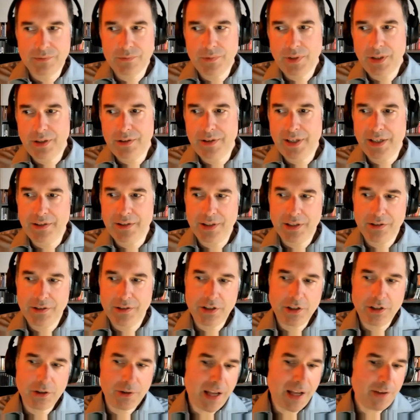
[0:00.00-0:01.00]
that
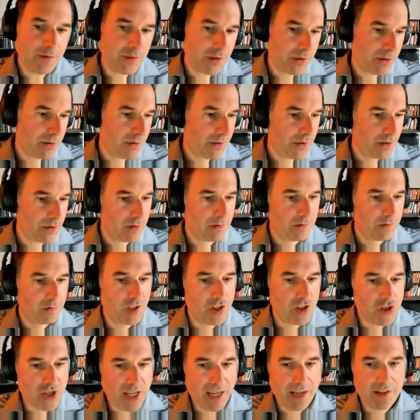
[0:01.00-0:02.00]
you don't have to sort of
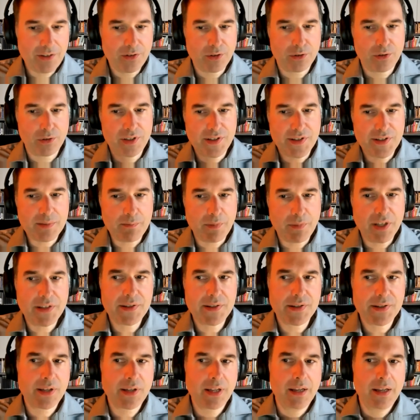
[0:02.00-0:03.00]
reject or
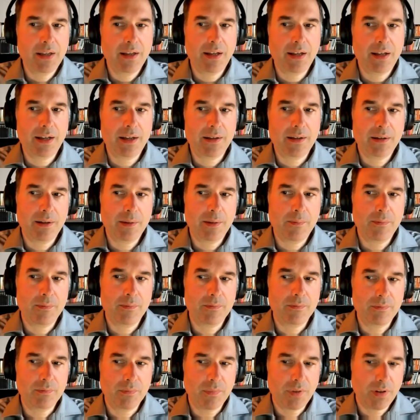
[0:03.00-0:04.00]
dismiss
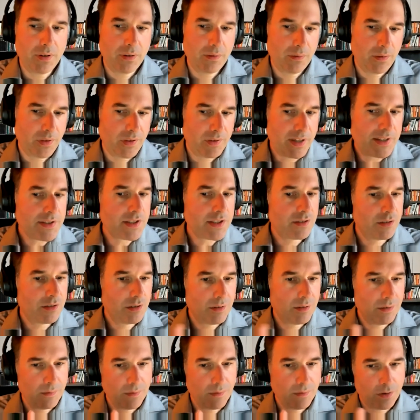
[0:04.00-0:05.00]

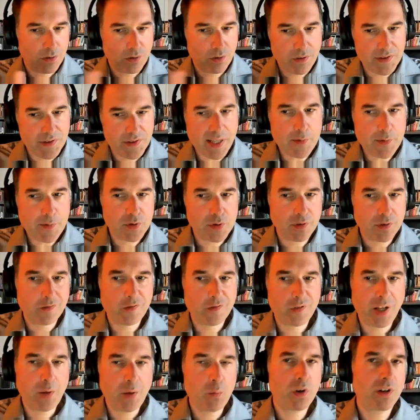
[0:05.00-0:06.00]
theoretical or conceptual
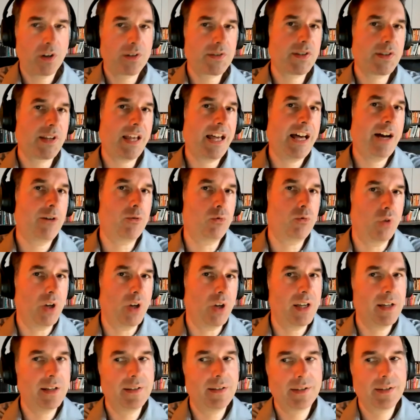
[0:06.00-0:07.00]
frameworks
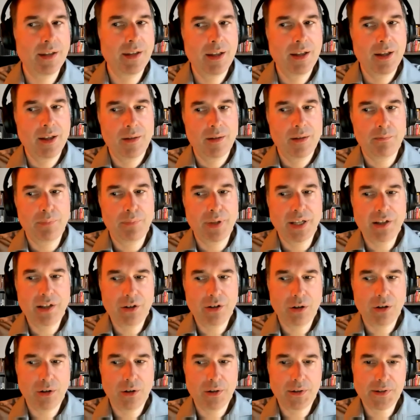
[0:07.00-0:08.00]
outright
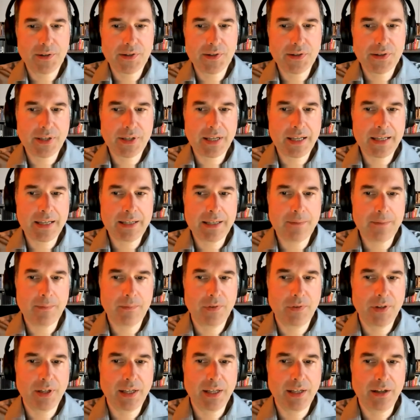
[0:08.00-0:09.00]
because
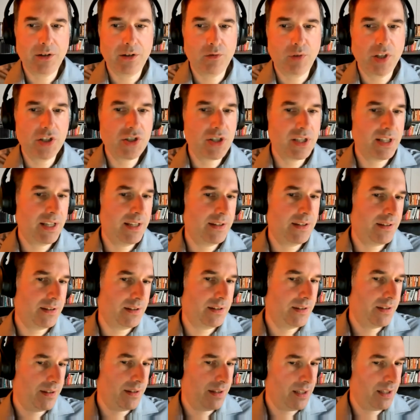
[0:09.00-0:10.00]
they
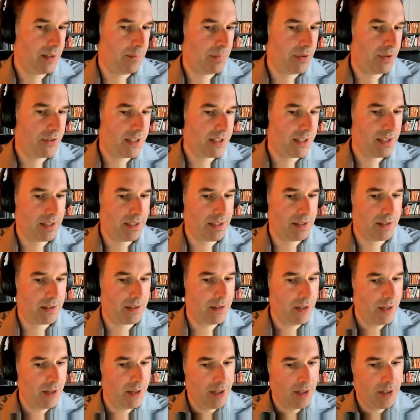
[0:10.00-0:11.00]
originated in a
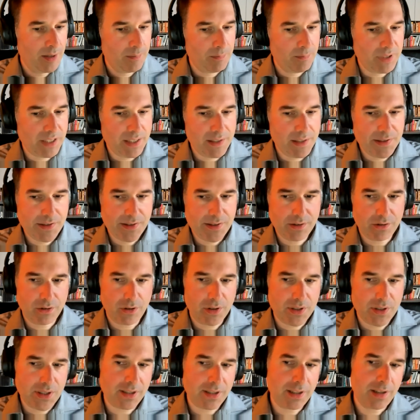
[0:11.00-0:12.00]
particular place
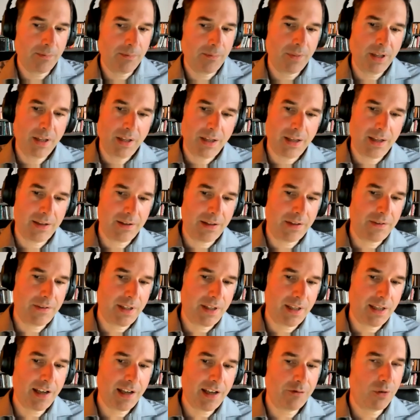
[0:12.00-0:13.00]
or time, and
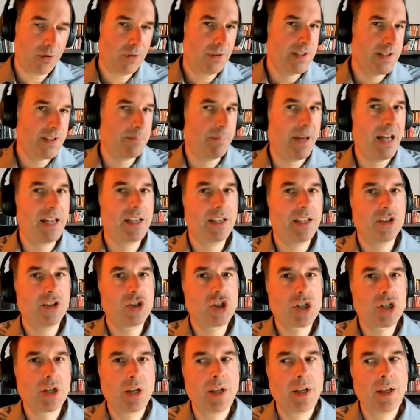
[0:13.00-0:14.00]
they have all this
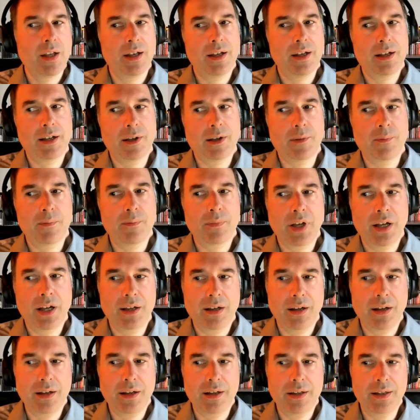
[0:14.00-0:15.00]
baggage.
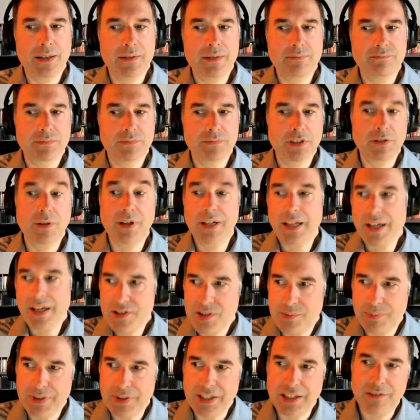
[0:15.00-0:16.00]
You know, I like
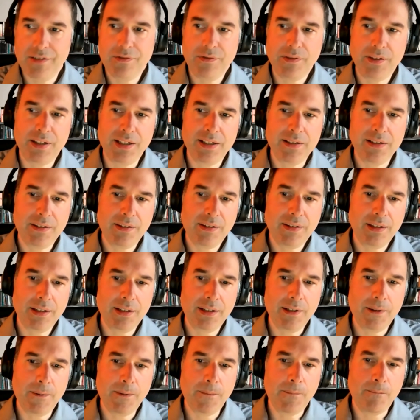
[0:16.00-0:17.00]
to believe that
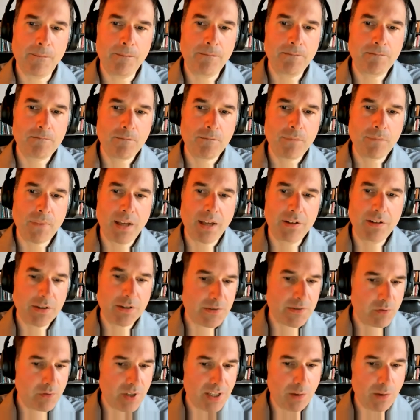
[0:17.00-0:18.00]
it
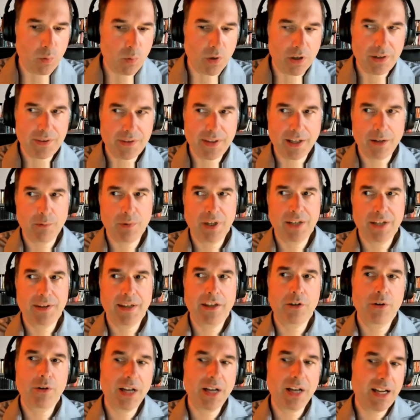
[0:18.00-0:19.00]
doesn't really work that way,
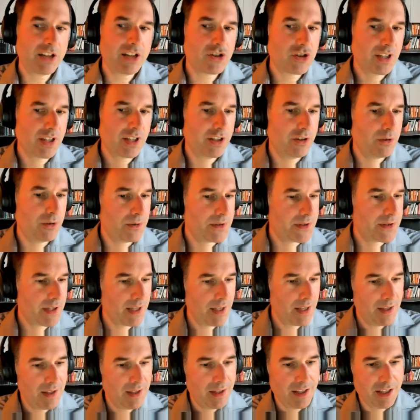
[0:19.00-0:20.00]
that you can actually
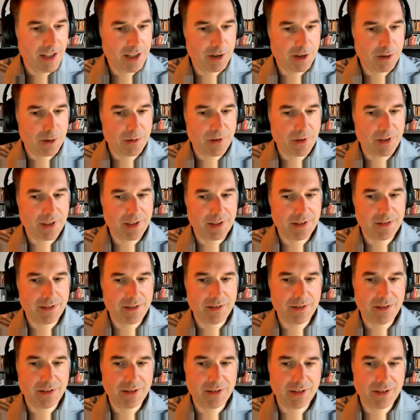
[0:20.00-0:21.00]
use, you know,
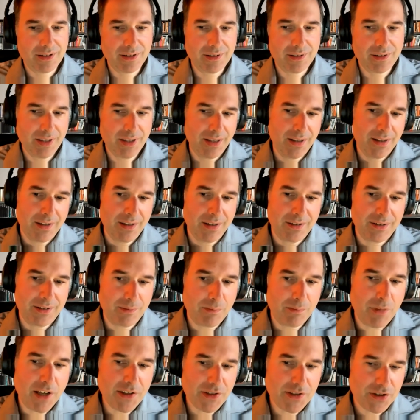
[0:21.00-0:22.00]
the
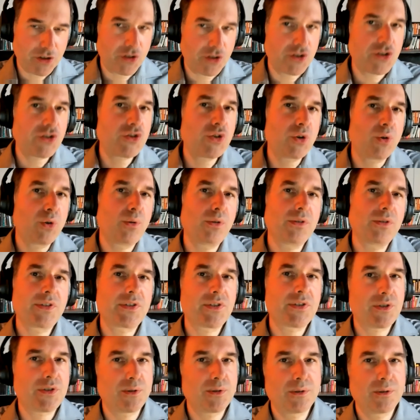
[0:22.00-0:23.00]
master's
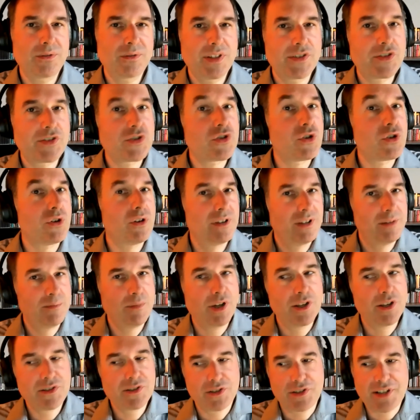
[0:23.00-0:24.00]
tools to destroy the
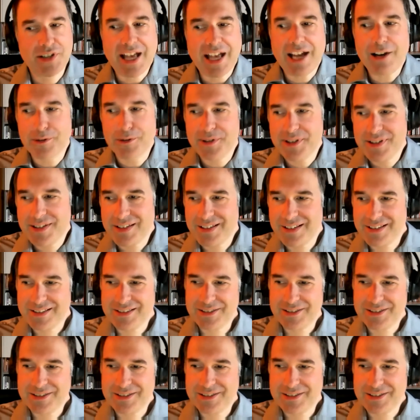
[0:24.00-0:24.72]
master's house,